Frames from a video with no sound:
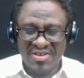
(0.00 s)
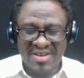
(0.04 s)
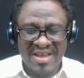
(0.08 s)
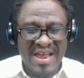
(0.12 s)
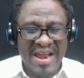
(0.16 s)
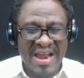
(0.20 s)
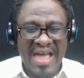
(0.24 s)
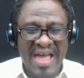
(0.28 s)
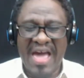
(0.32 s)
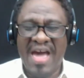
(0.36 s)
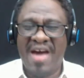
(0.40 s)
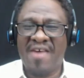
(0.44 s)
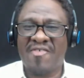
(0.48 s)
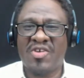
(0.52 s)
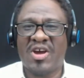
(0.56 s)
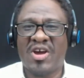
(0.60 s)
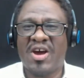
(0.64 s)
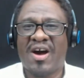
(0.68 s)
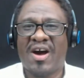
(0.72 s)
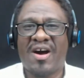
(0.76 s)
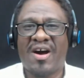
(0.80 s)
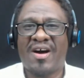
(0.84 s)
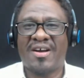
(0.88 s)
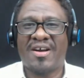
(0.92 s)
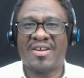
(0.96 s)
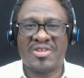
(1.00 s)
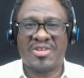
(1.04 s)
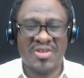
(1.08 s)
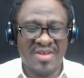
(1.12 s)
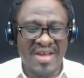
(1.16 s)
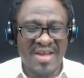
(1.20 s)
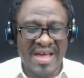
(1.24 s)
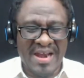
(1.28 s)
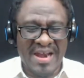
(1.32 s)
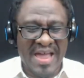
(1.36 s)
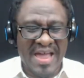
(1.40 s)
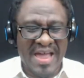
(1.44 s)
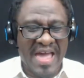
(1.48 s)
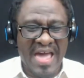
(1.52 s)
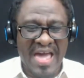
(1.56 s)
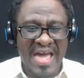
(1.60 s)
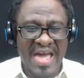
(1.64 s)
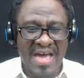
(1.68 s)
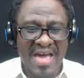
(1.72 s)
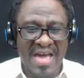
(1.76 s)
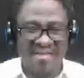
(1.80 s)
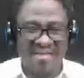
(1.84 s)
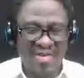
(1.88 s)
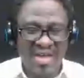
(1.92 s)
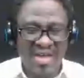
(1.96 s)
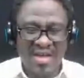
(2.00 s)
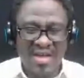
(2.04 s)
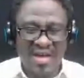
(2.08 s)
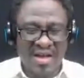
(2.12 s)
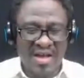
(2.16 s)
You got to have gauze. You got to have